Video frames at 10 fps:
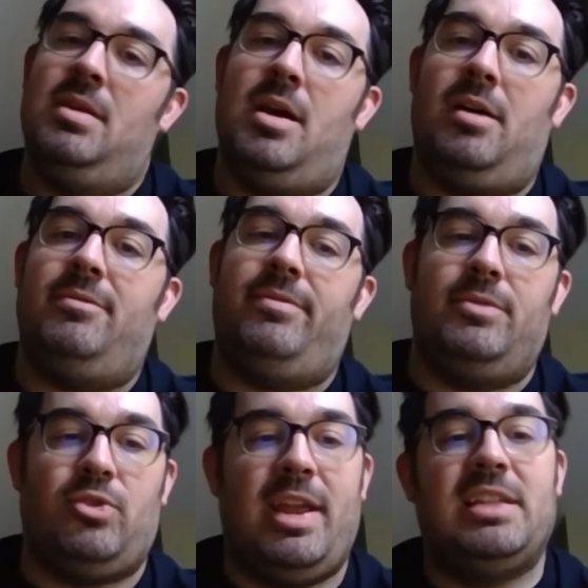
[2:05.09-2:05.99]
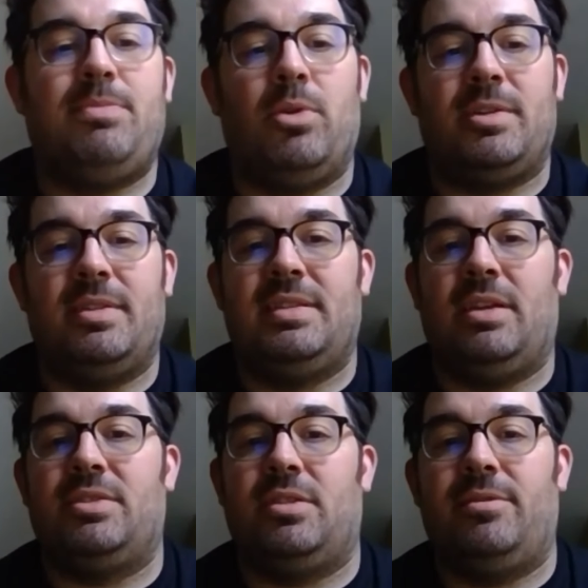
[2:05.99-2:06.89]
of transport to the
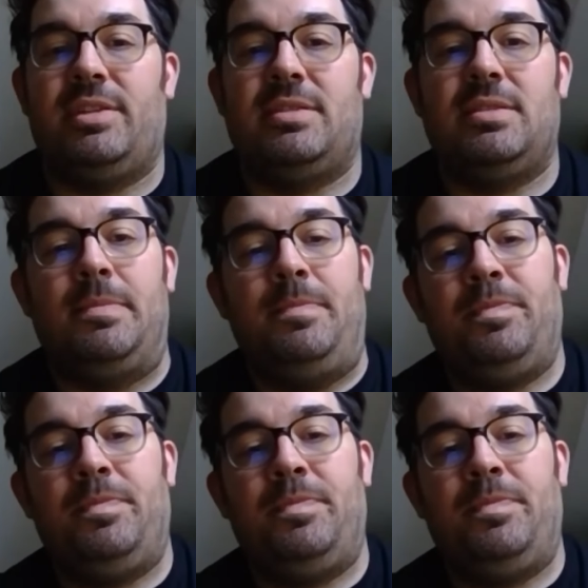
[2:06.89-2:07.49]
cell surface.